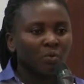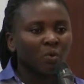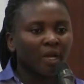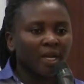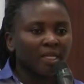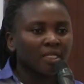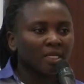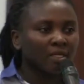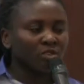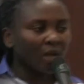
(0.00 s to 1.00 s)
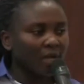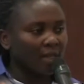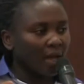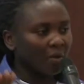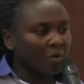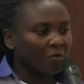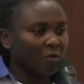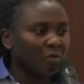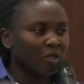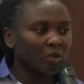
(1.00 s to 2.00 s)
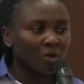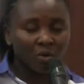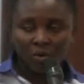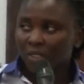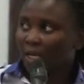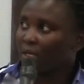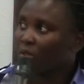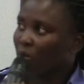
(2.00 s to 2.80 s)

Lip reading: we can easily track down information concerning